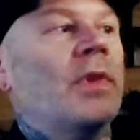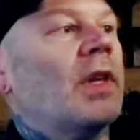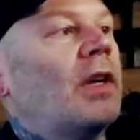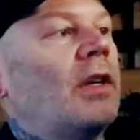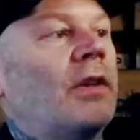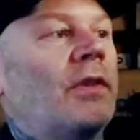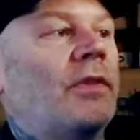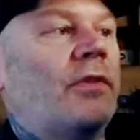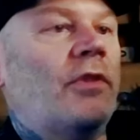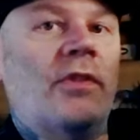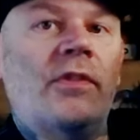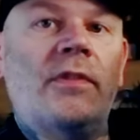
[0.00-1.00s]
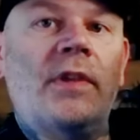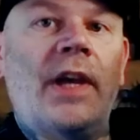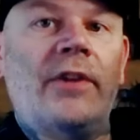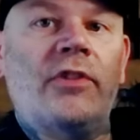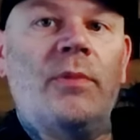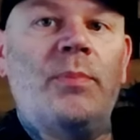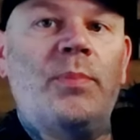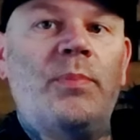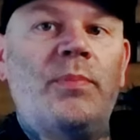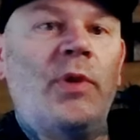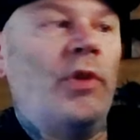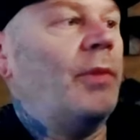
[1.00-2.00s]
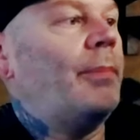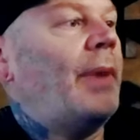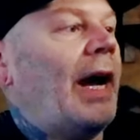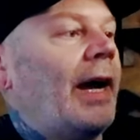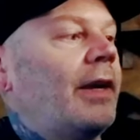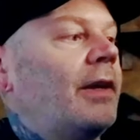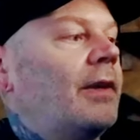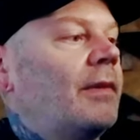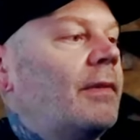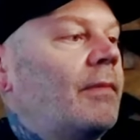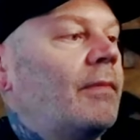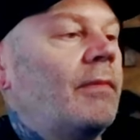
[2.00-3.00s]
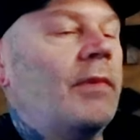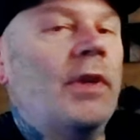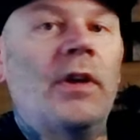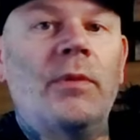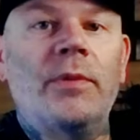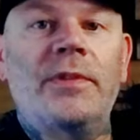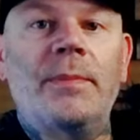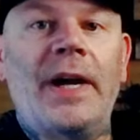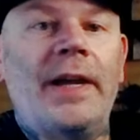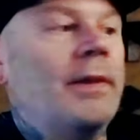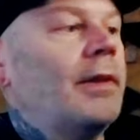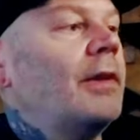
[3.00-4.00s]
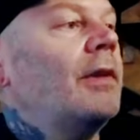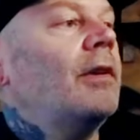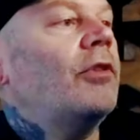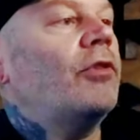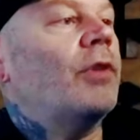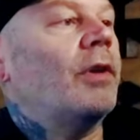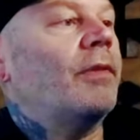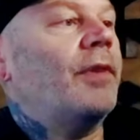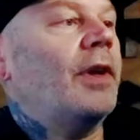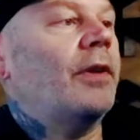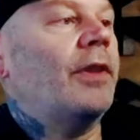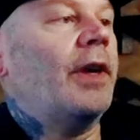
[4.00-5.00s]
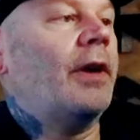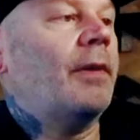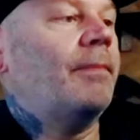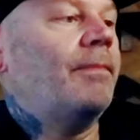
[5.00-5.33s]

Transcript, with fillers: is just actually pull it back, you know, with my trigger finger there.